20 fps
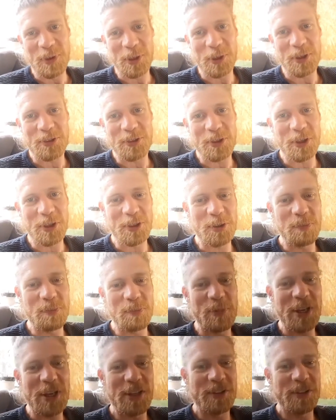because there's
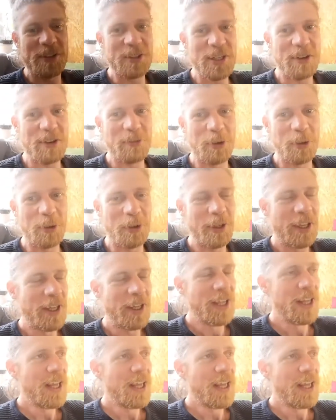been several